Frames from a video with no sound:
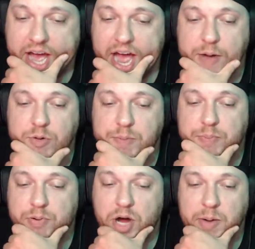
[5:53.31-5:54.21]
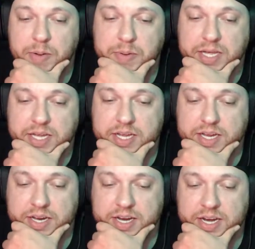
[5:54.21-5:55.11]
I would
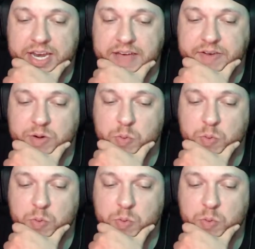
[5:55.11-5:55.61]
probably never